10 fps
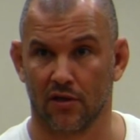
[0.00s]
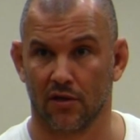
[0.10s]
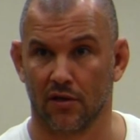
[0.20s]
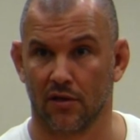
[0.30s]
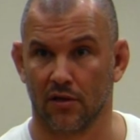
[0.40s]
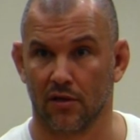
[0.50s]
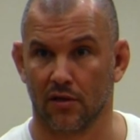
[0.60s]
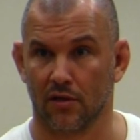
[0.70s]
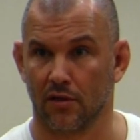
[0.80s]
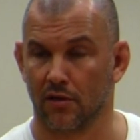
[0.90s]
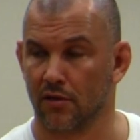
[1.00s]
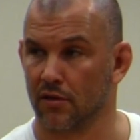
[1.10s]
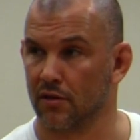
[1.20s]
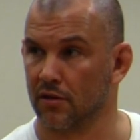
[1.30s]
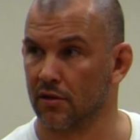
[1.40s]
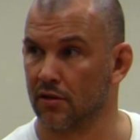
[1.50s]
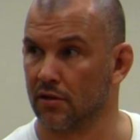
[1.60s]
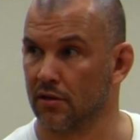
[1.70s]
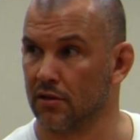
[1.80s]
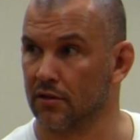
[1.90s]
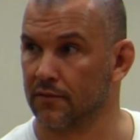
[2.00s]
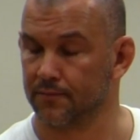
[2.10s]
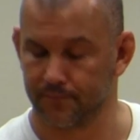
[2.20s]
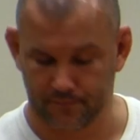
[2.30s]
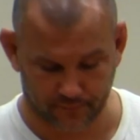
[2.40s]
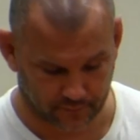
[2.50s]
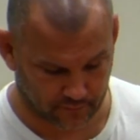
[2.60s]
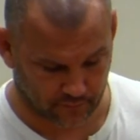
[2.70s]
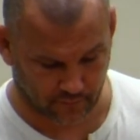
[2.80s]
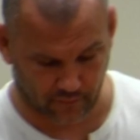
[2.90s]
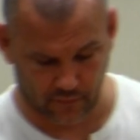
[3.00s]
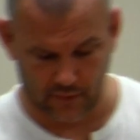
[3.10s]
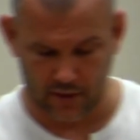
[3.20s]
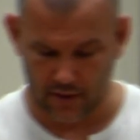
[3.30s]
Nothing is said.